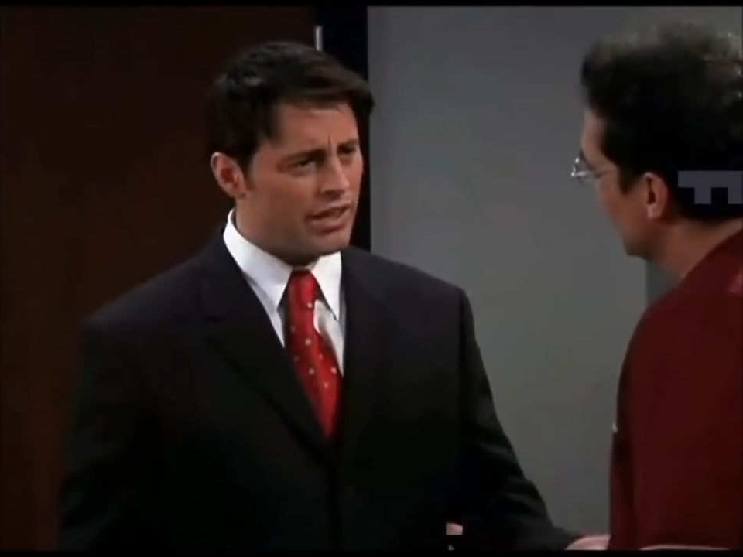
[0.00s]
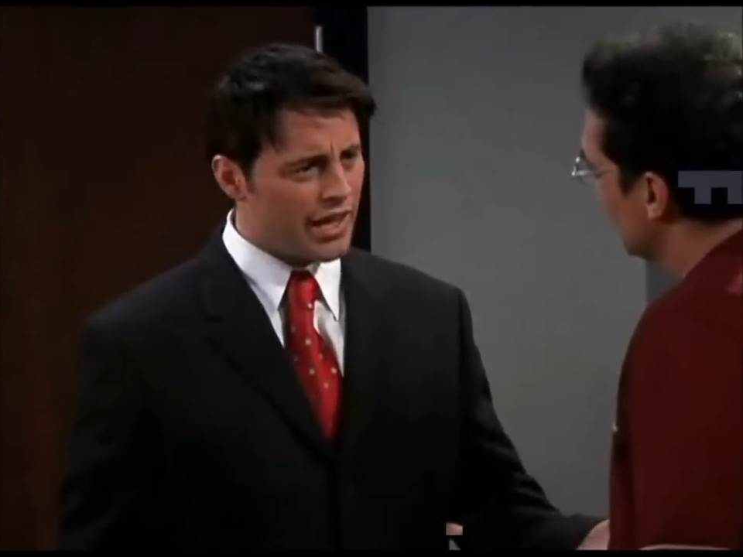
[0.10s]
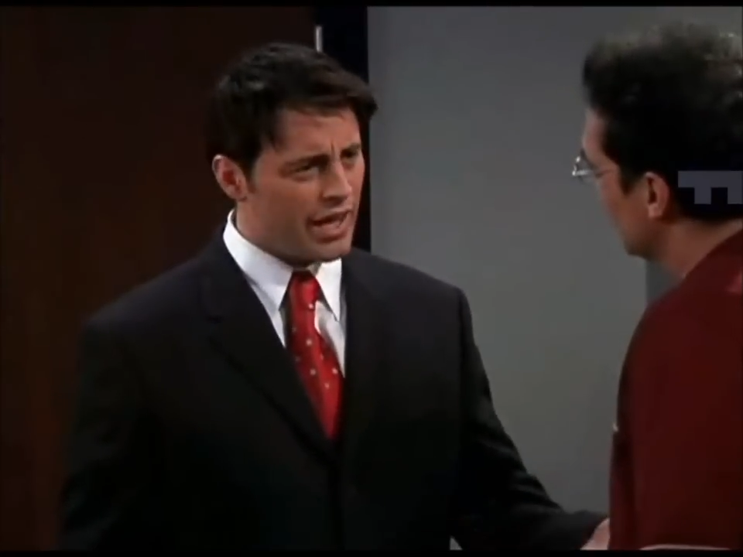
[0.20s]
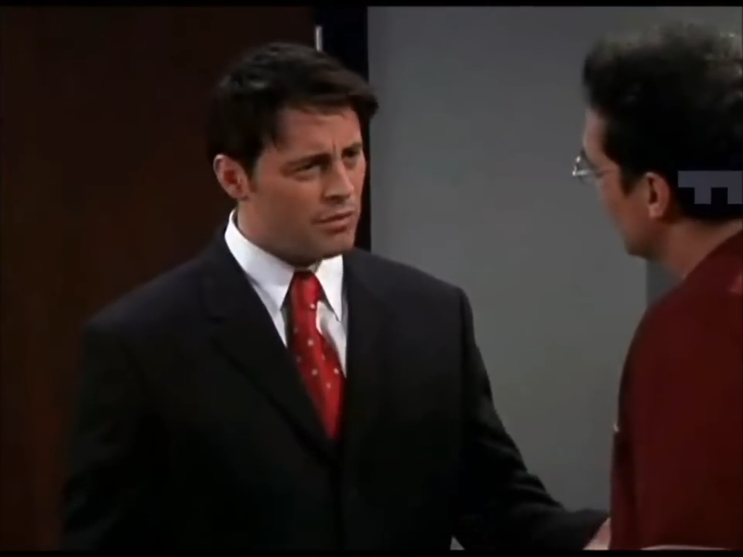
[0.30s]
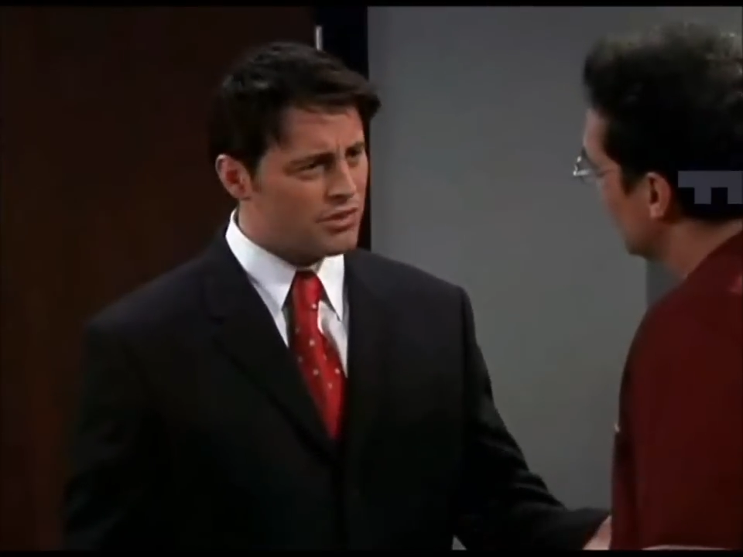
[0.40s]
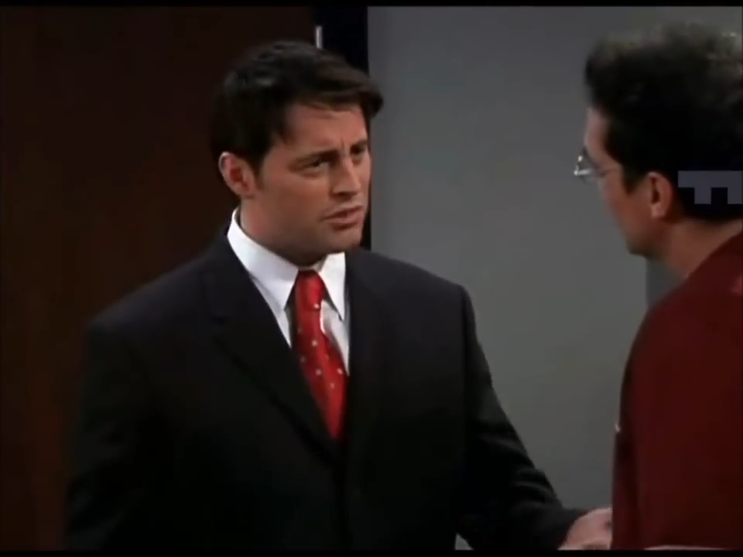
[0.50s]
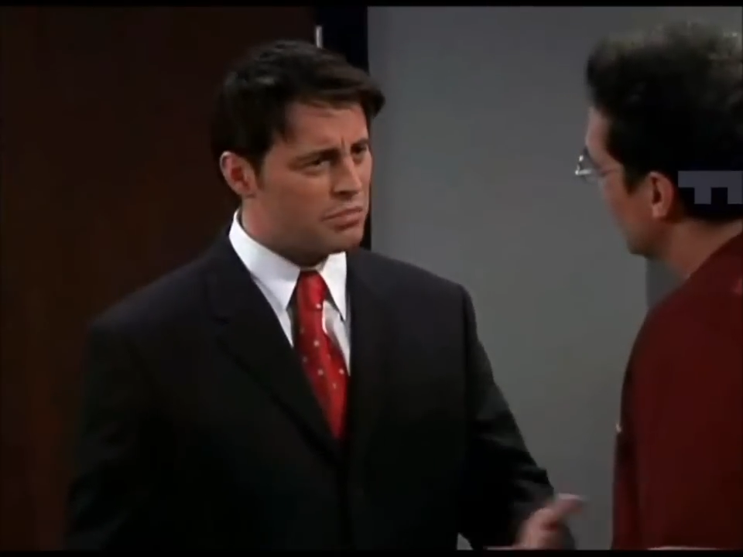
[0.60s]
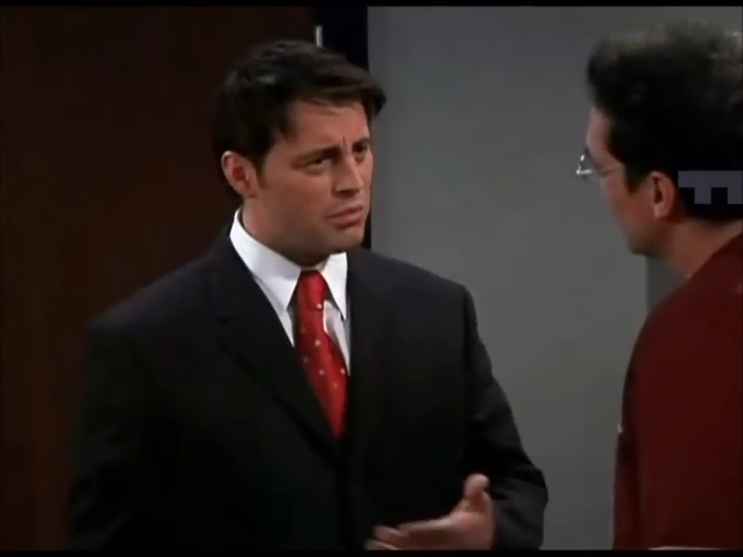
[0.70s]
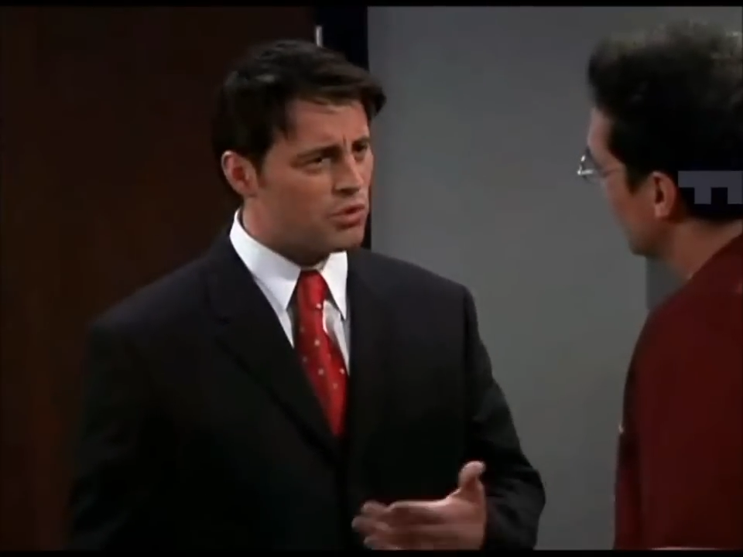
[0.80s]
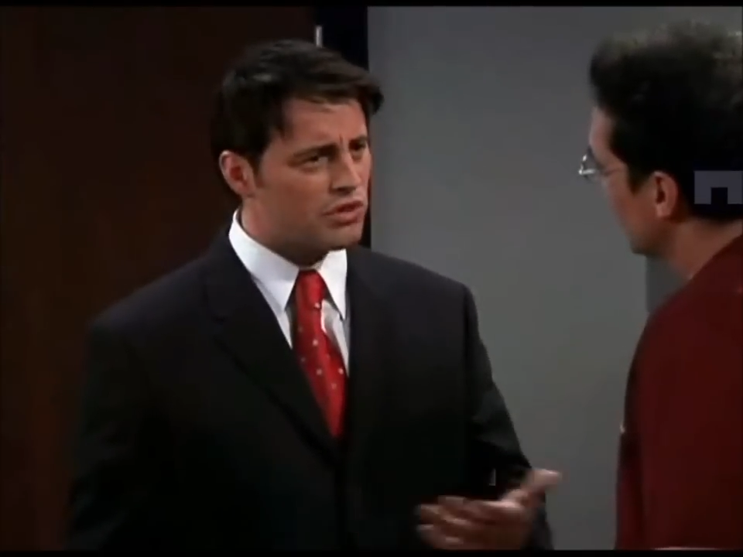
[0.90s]
game that's just
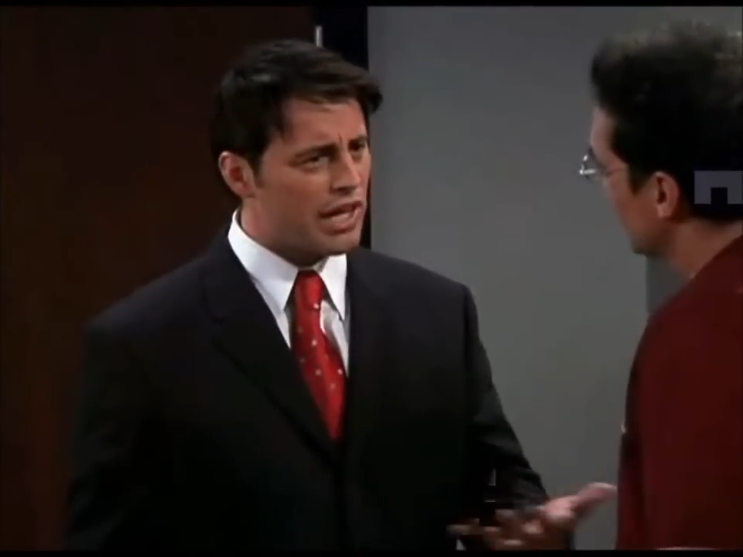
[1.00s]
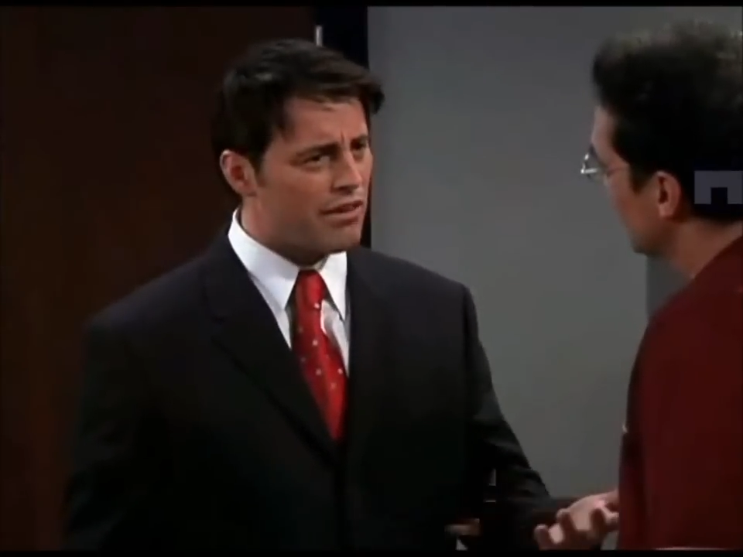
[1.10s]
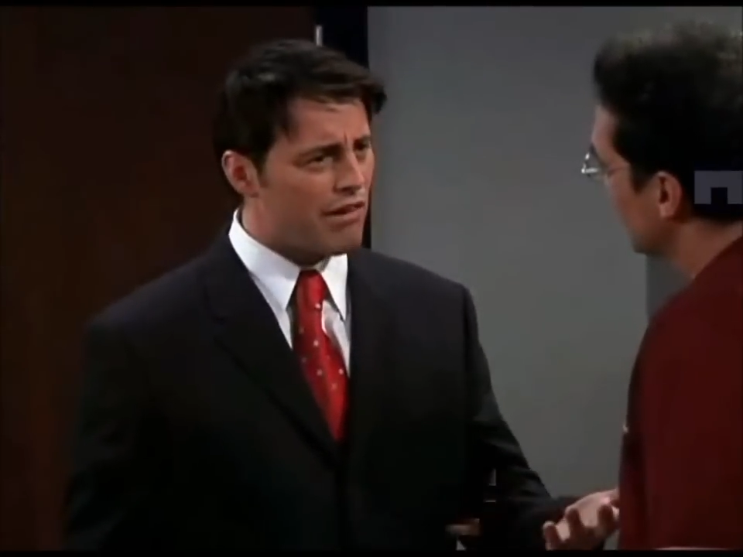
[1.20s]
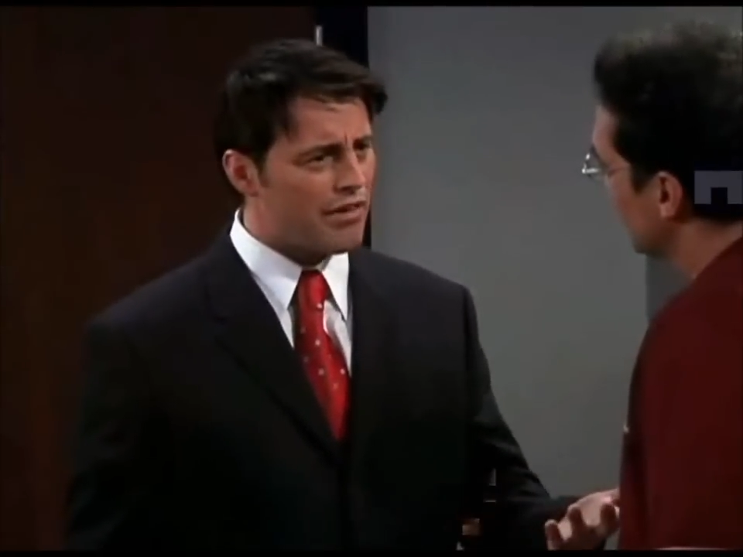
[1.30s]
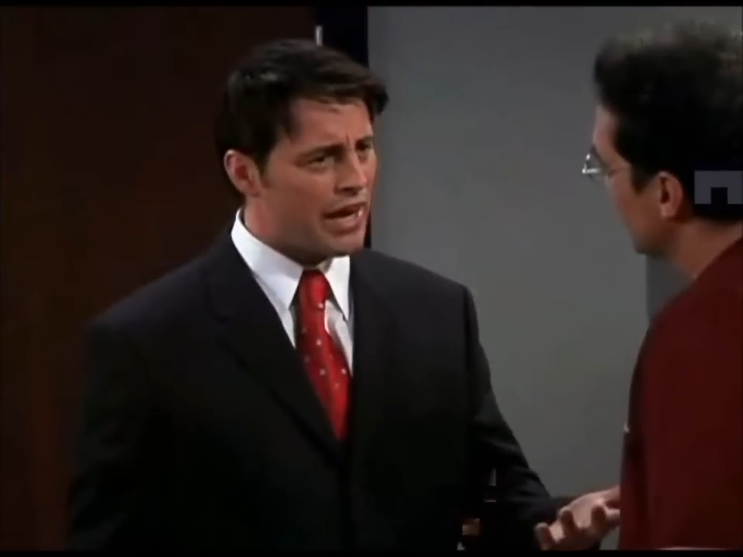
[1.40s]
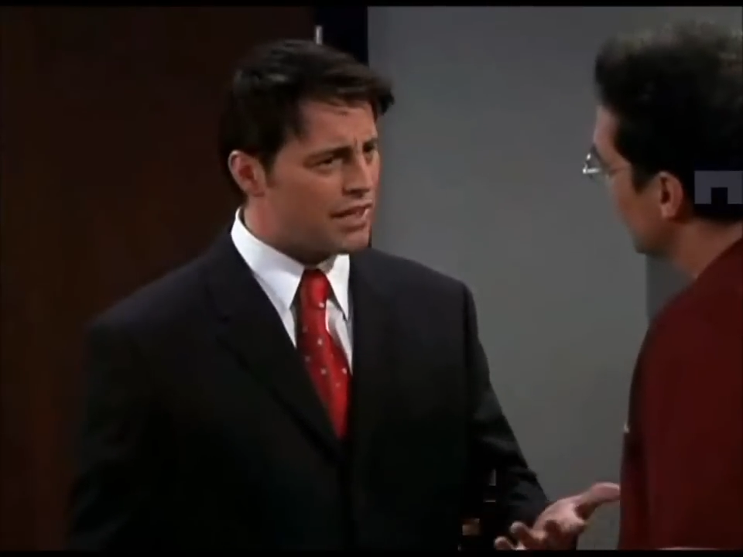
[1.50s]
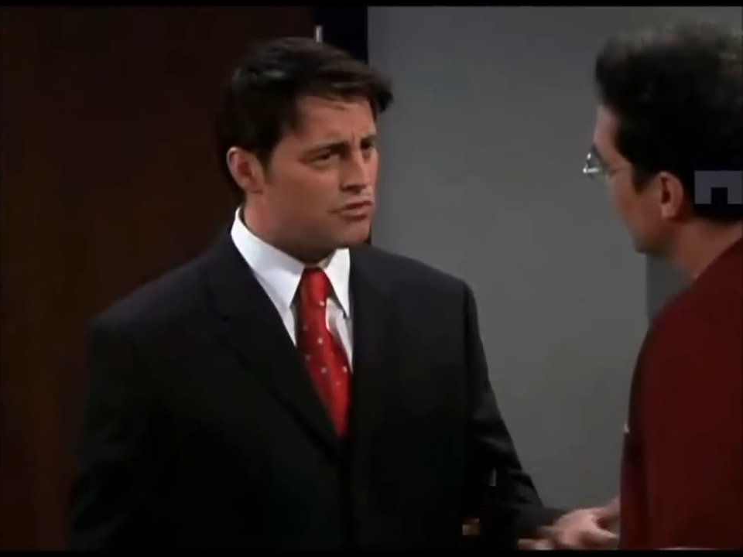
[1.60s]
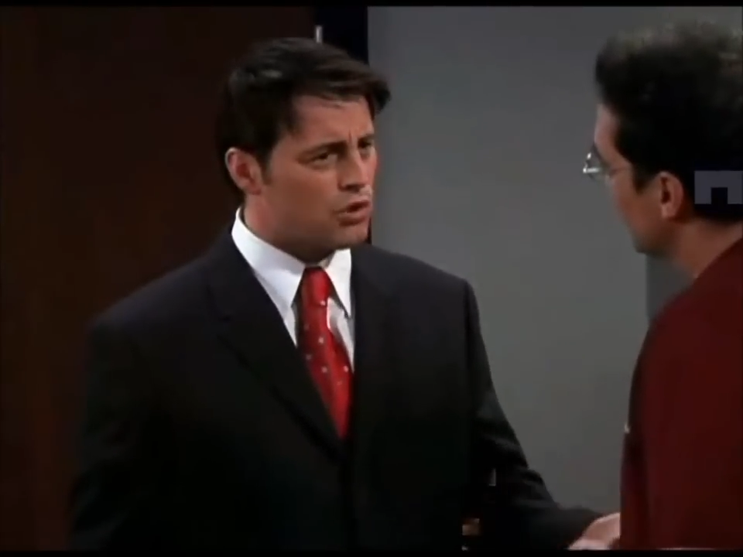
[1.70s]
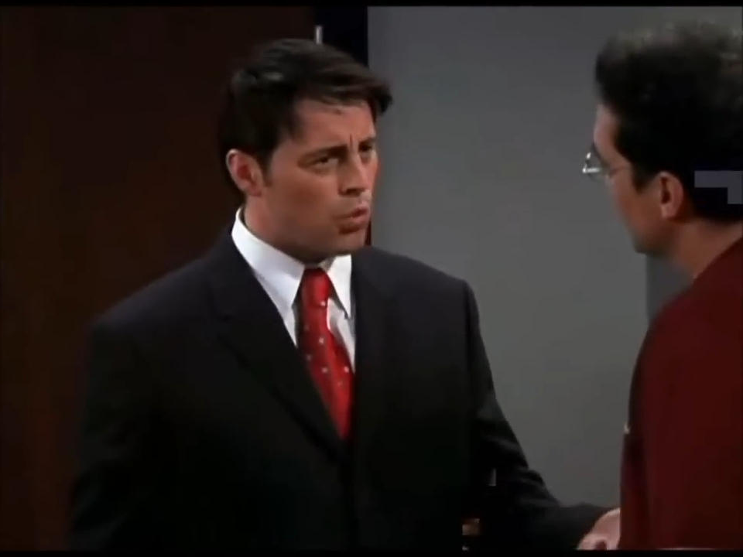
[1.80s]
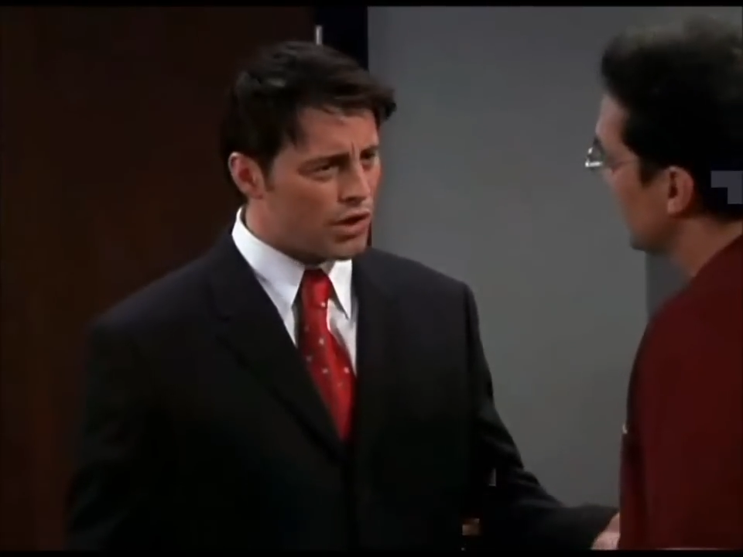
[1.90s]
people standing around
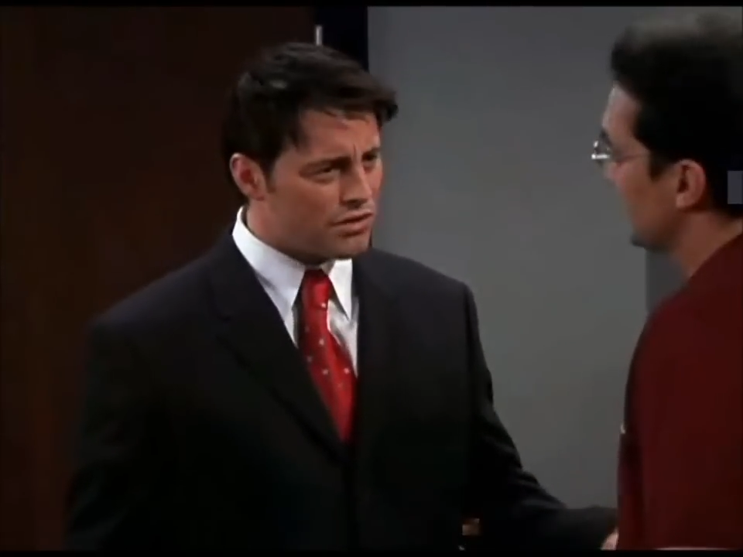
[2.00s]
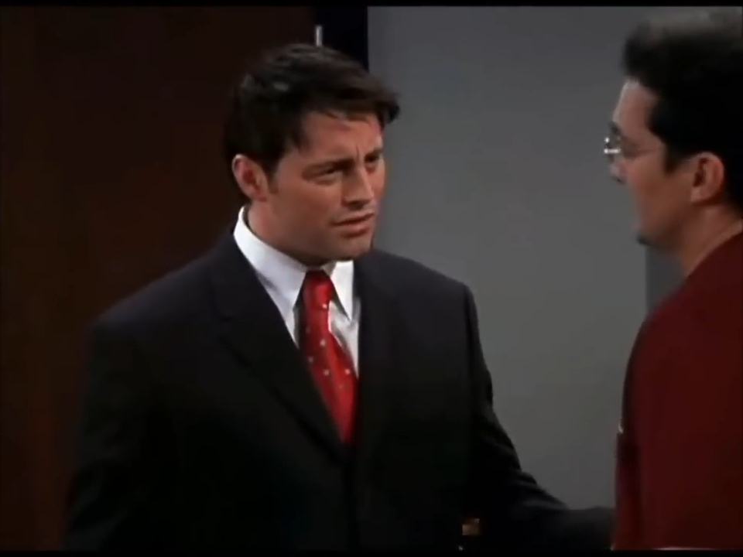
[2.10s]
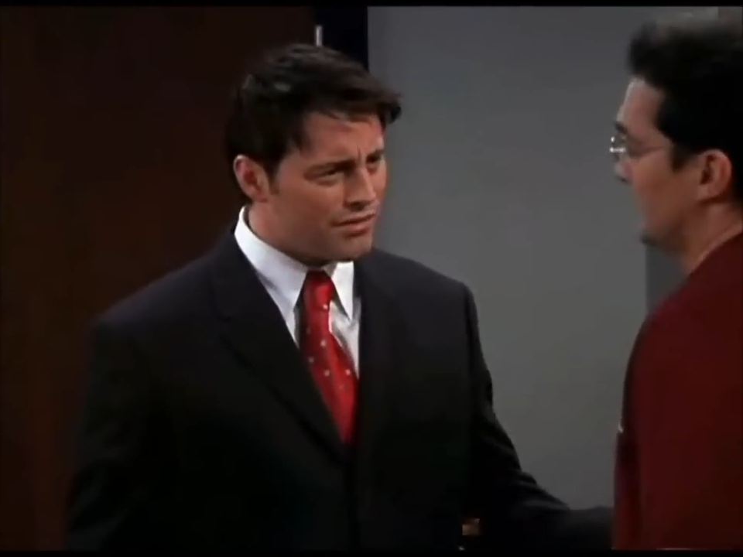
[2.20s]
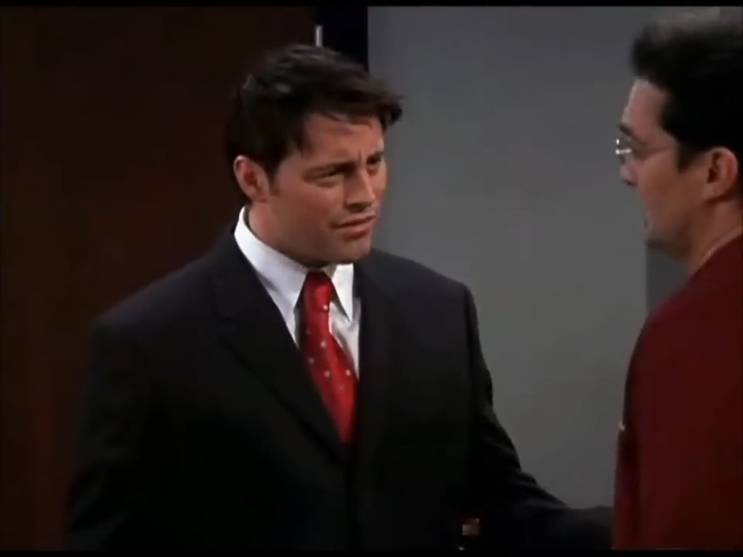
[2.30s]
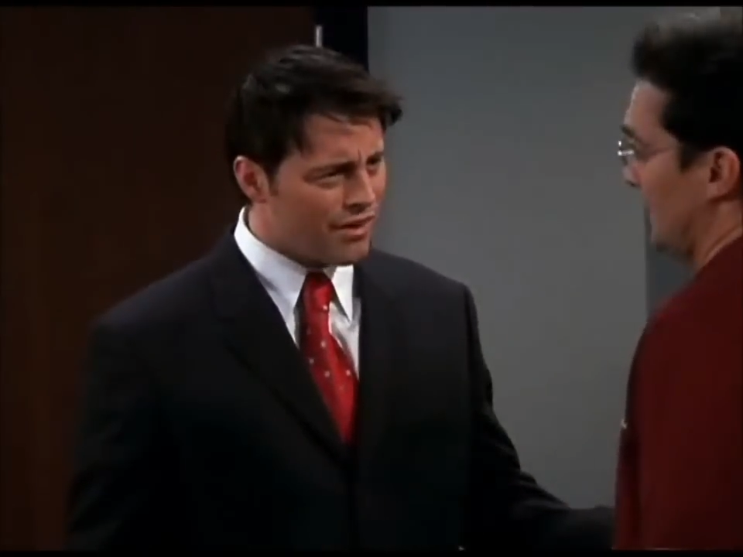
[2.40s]
answering questions?